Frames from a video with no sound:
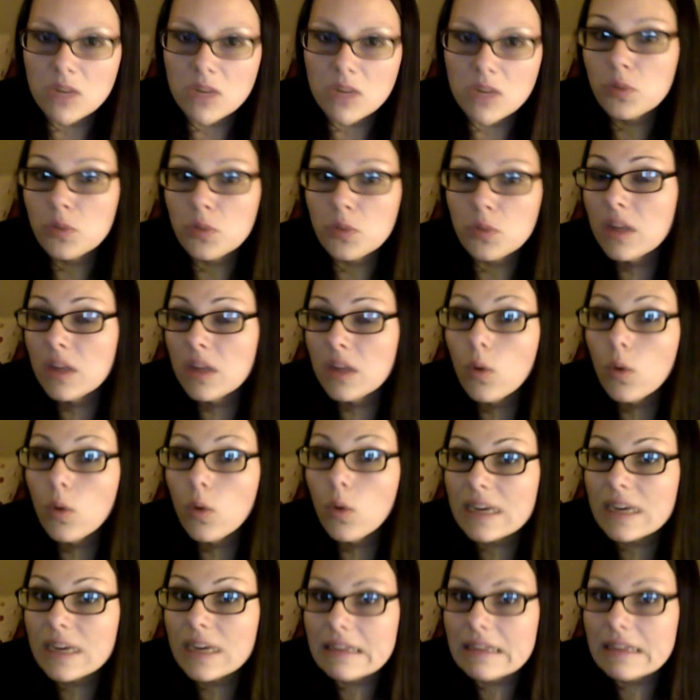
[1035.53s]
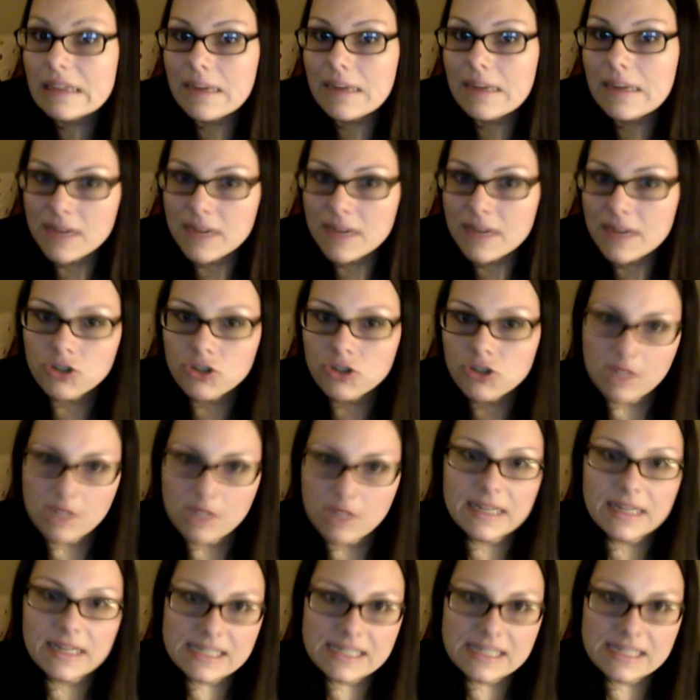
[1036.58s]
really won't get a leak because your
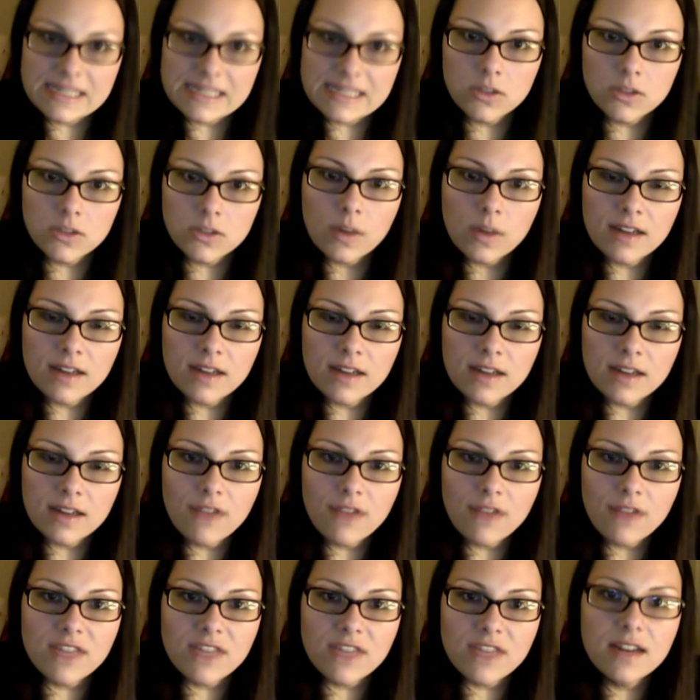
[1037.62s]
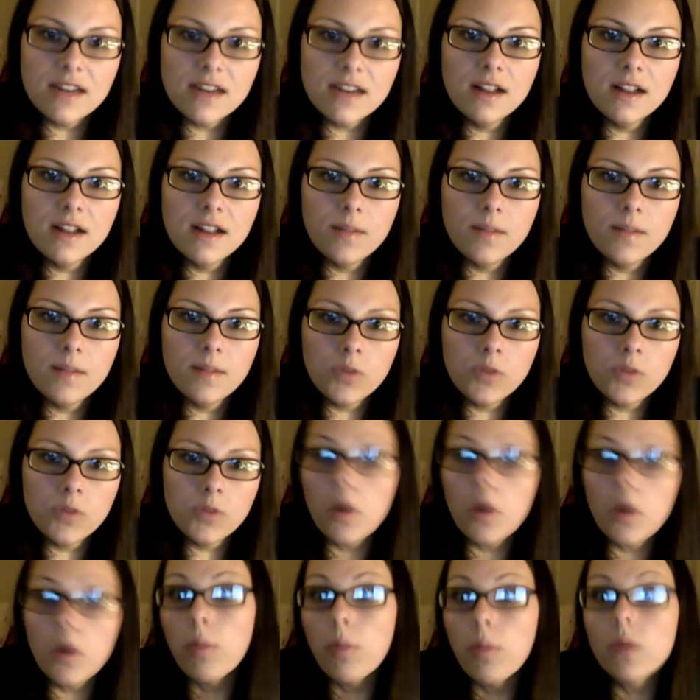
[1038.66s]
stomach has healed well enough that you
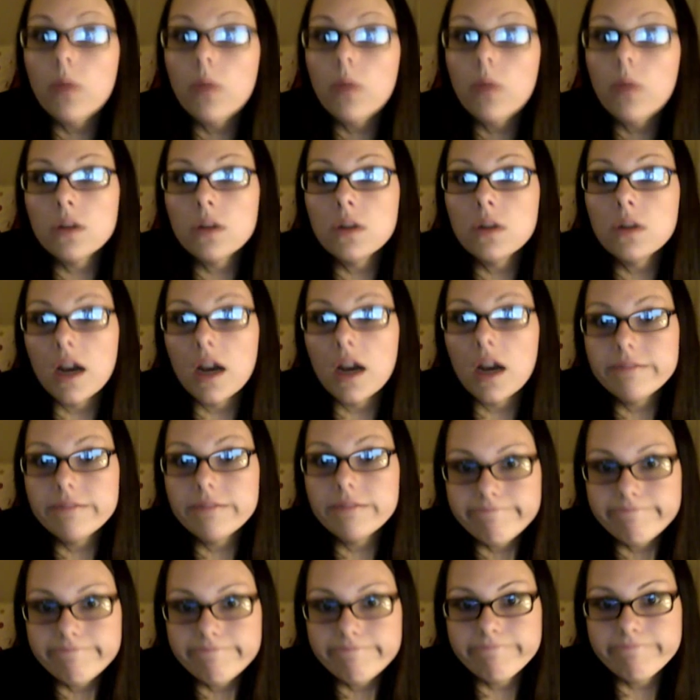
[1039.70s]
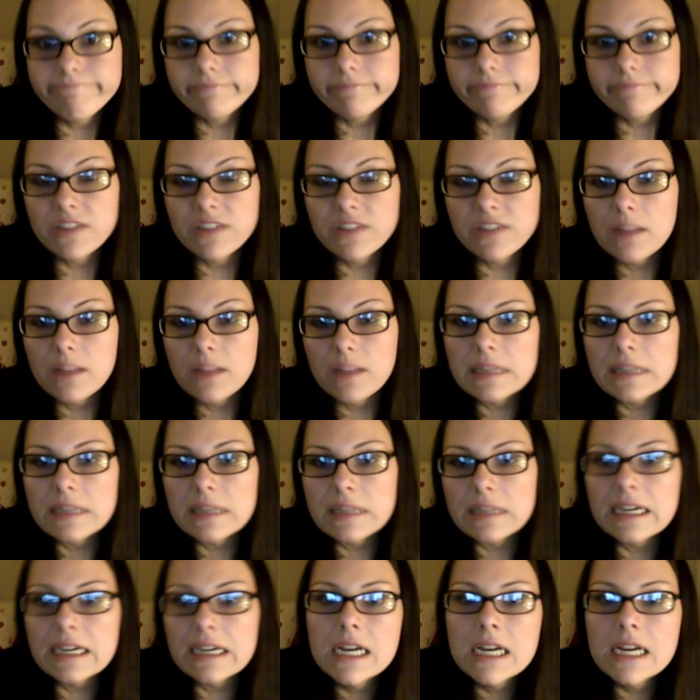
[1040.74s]
probably will not develop a
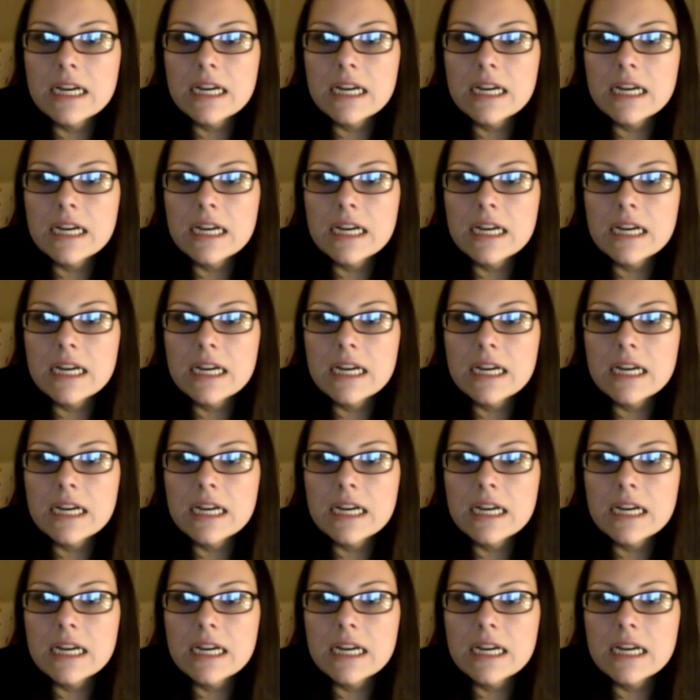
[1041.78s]
leak.